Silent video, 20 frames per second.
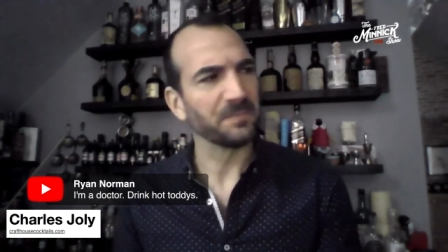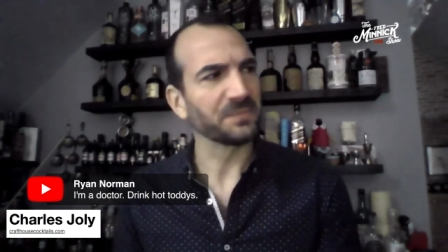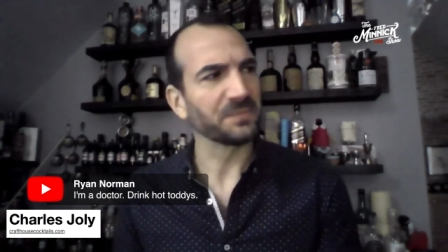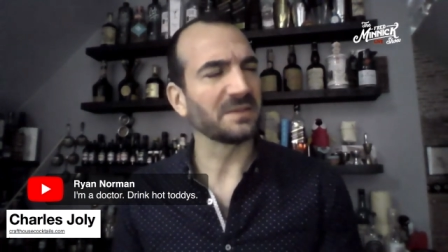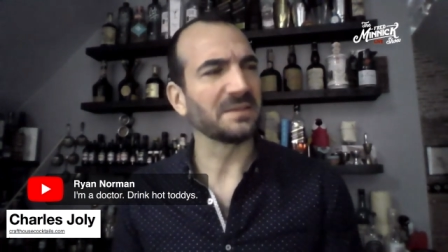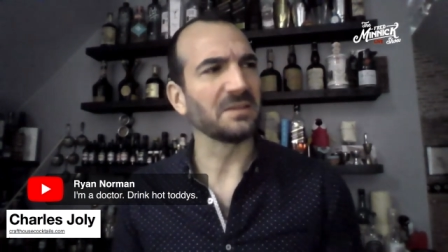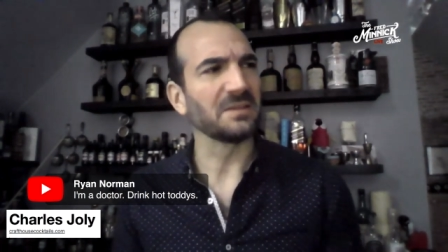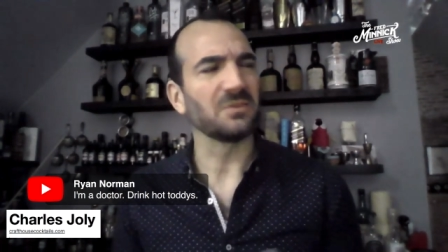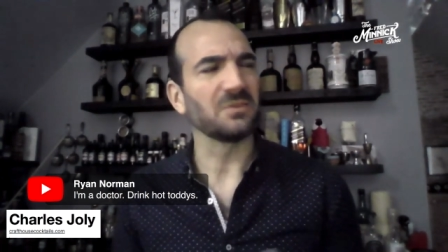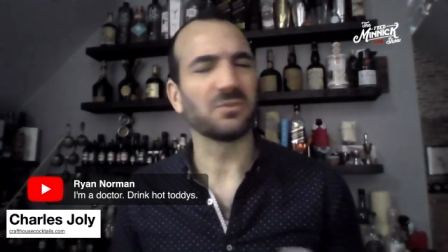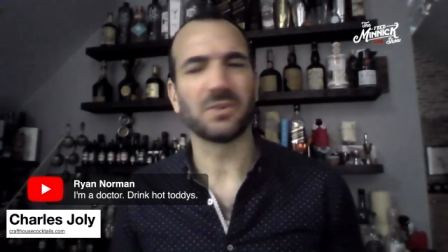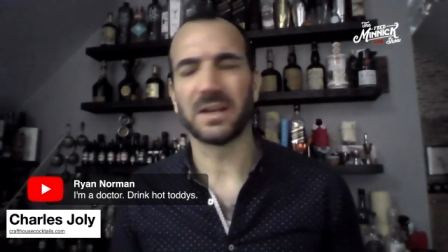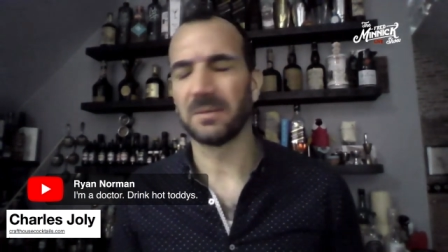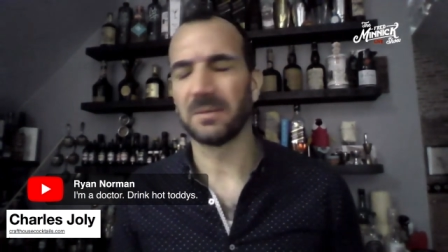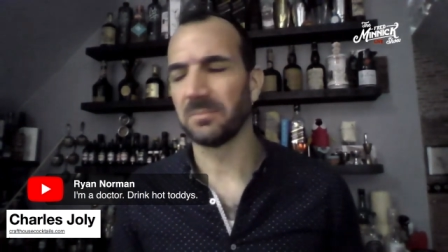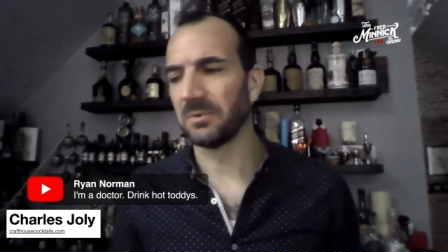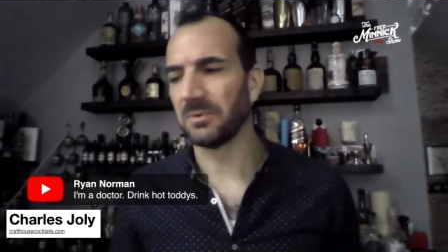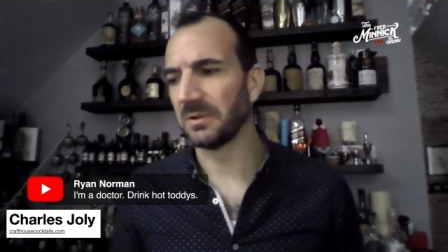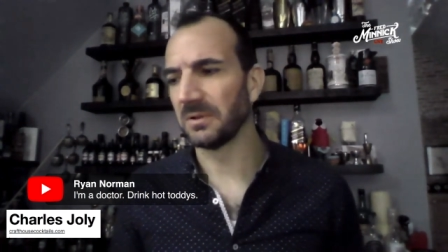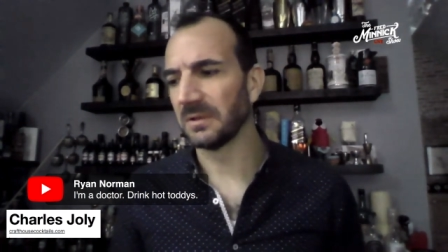This
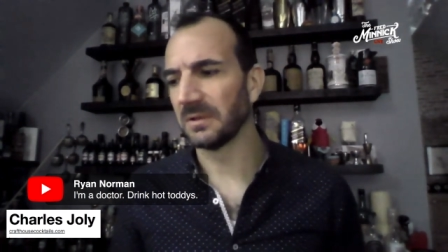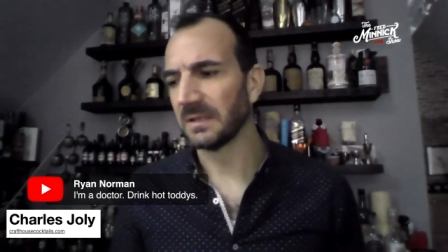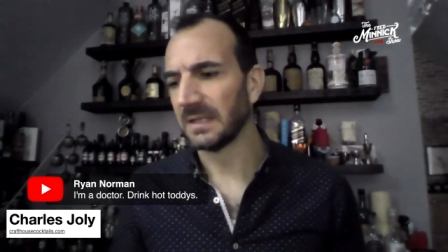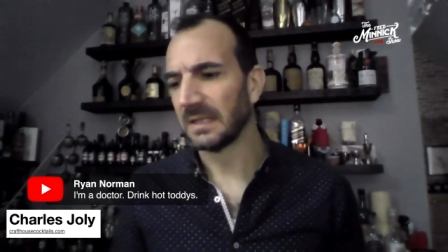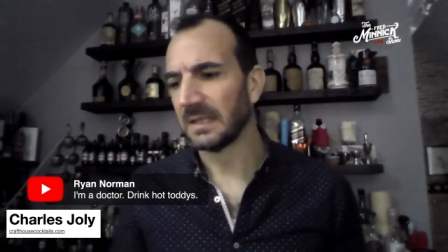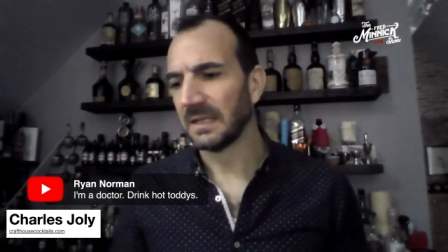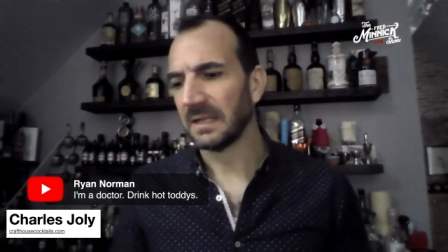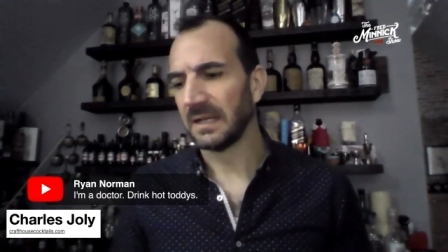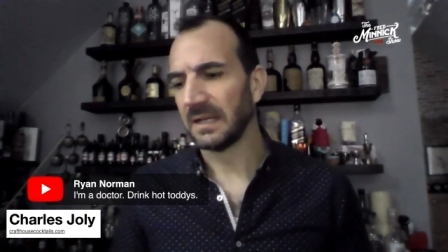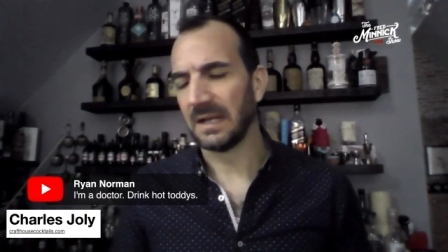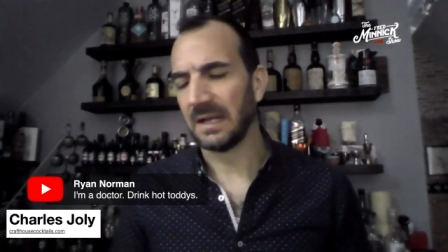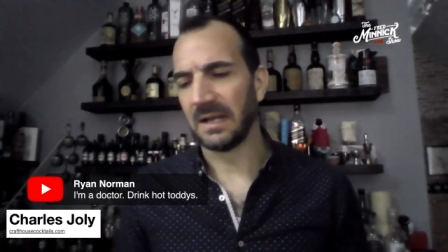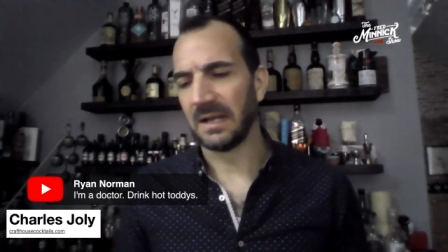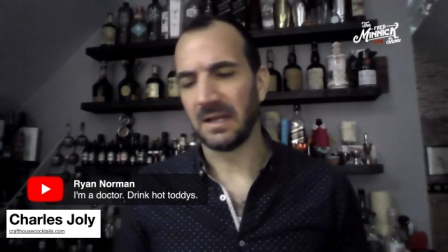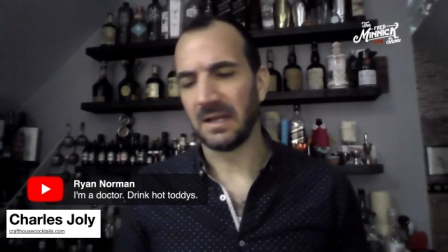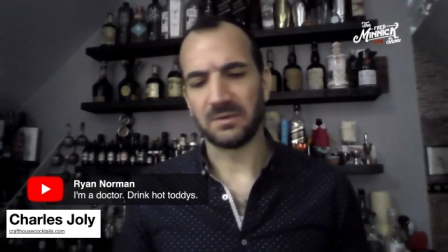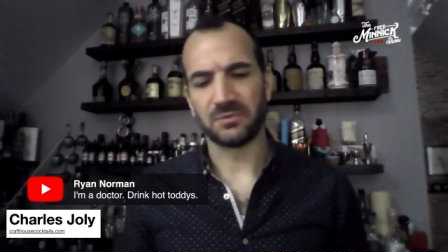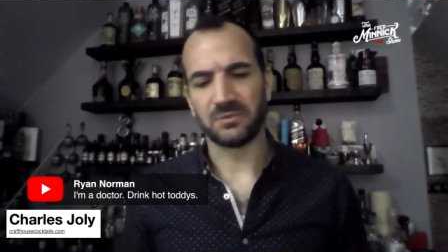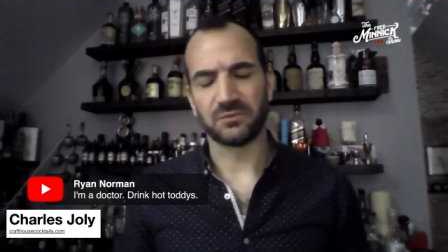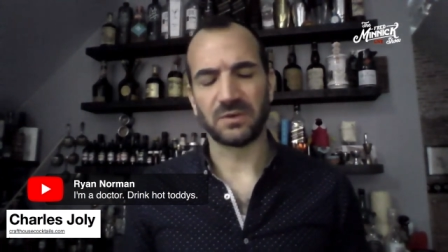incredible
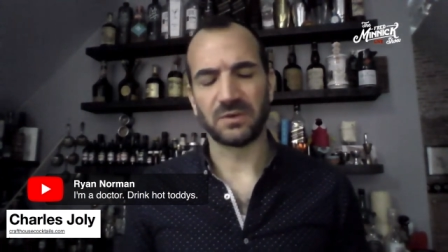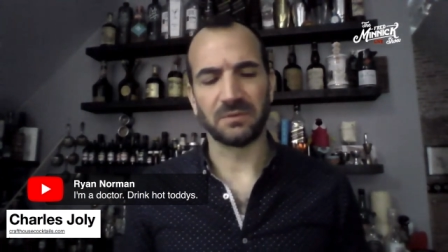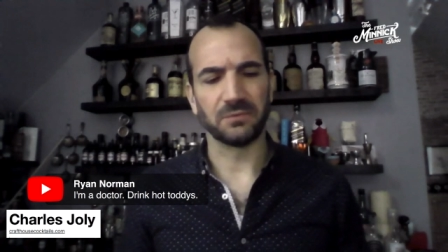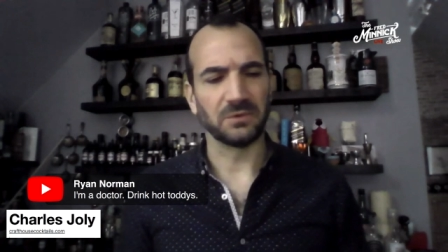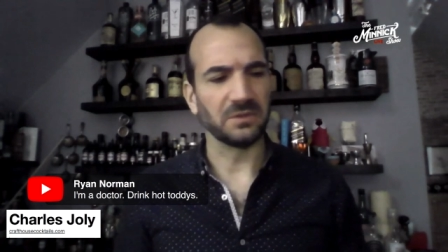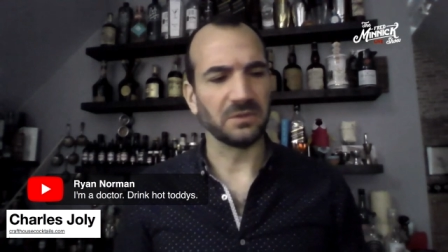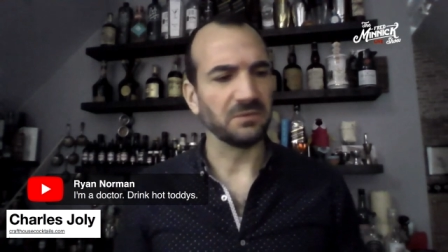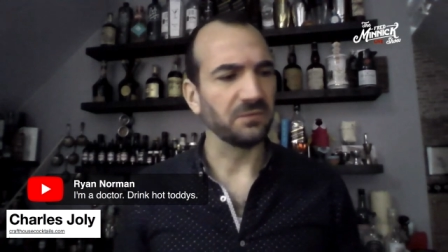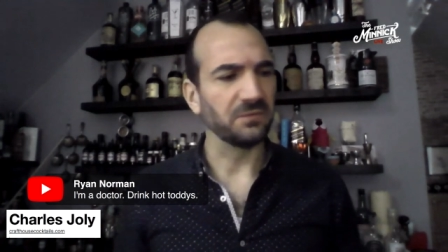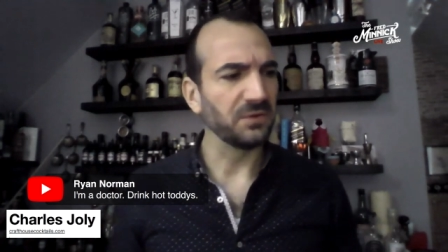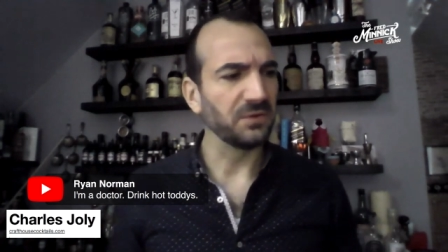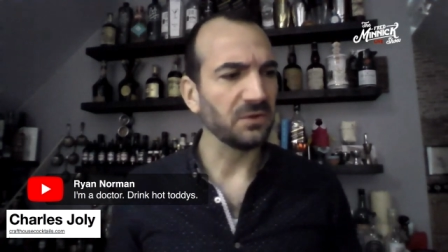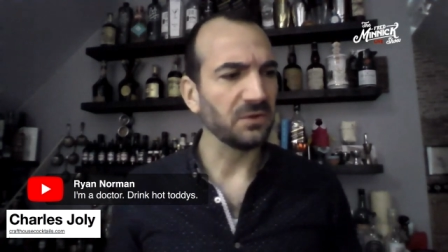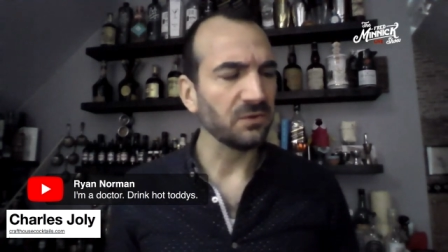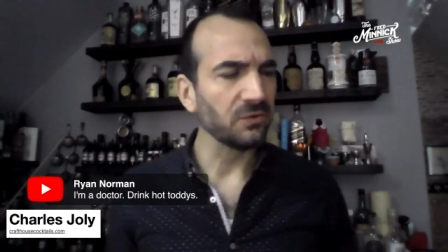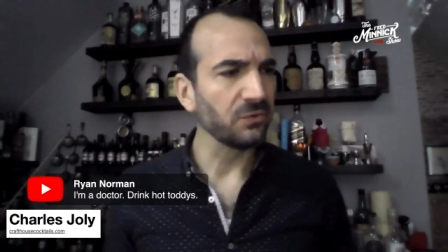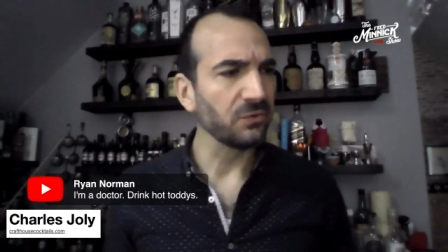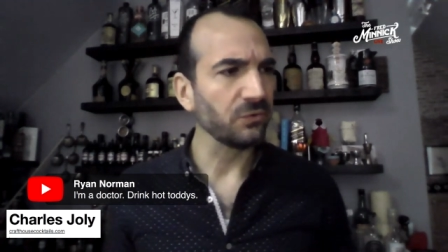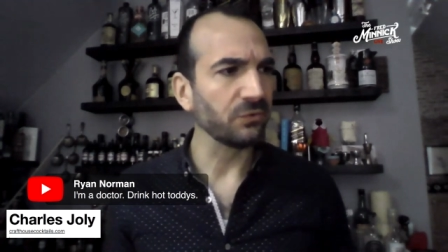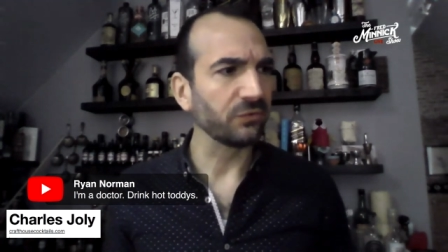
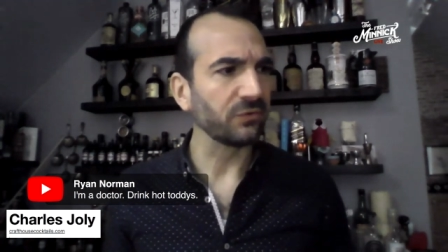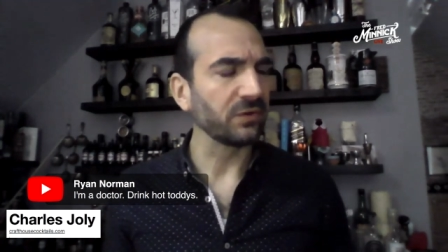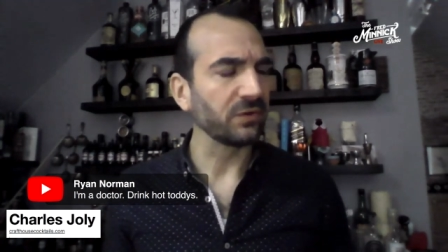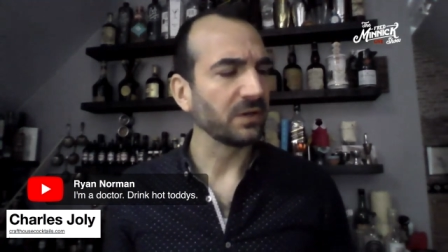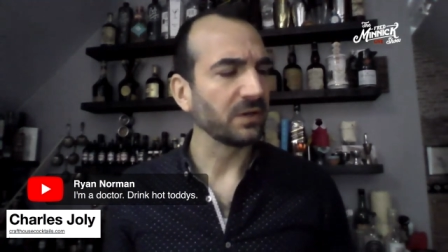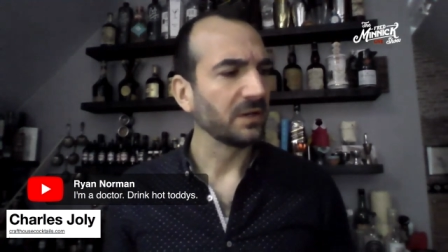truffle-infused